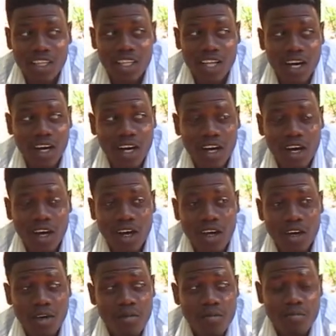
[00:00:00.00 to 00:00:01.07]
They
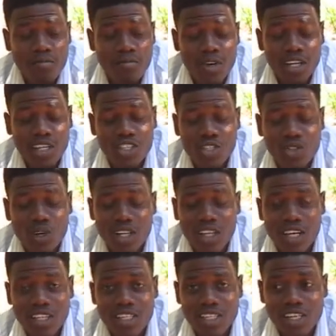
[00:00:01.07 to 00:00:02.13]
make sure
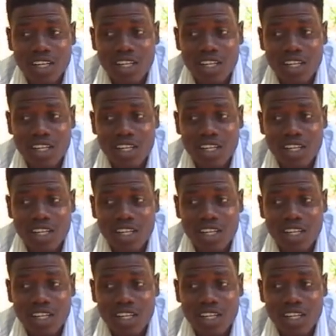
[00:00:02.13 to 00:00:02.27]
that